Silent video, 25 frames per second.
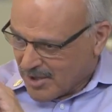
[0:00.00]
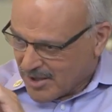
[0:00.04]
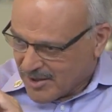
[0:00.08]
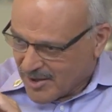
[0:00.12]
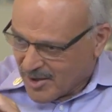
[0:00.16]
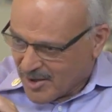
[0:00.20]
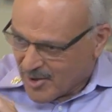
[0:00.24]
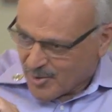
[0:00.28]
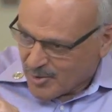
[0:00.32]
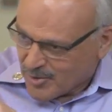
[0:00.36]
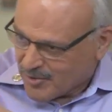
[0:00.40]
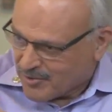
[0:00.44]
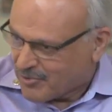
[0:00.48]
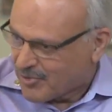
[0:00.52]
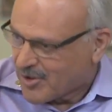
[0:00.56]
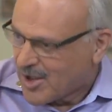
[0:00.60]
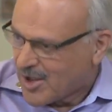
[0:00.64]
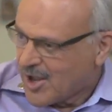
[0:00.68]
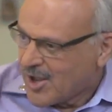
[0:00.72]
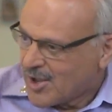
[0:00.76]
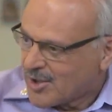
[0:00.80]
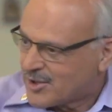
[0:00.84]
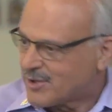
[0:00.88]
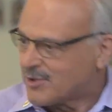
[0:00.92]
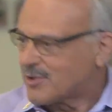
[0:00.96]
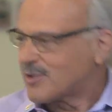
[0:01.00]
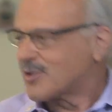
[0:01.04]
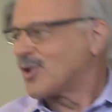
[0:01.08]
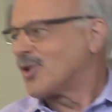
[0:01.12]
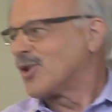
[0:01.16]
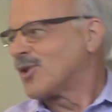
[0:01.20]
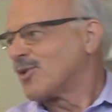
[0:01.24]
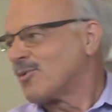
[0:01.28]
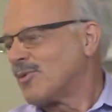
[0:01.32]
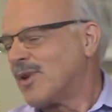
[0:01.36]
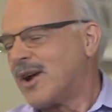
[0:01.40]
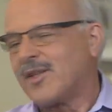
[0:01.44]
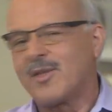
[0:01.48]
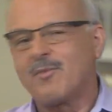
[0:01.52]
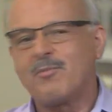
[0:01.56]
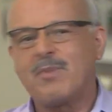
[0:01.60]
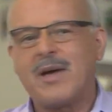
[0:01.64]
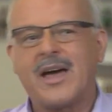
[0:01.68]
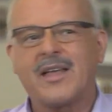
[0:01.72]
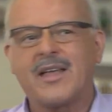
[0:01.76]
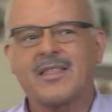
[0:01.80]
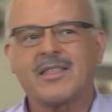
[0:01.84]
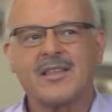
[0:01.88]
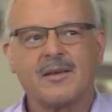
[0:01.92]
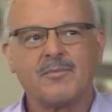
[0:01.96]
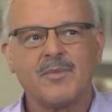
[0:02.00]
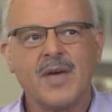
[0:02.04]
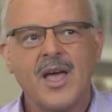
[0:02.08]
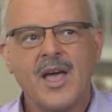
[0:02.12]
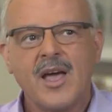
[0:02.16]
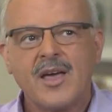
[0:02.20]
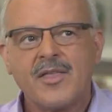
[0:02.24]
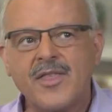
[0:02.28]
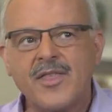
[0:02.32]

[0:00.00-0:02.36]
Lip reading: in there and it would skirt around the bathtub.